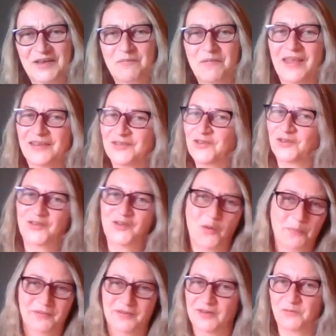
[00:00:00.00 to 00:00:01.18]
But that's just the
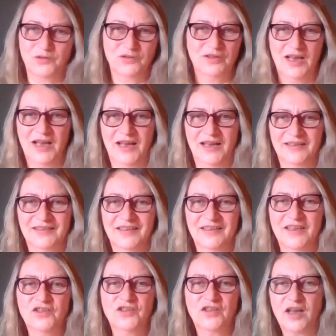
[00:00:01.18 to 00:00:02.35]
opposite of what she had. And
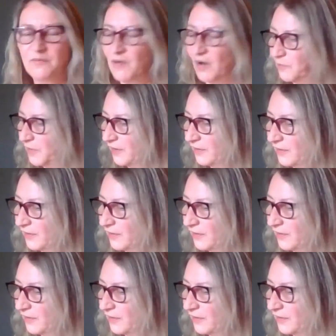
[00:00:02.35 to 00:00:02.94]
then she came up with,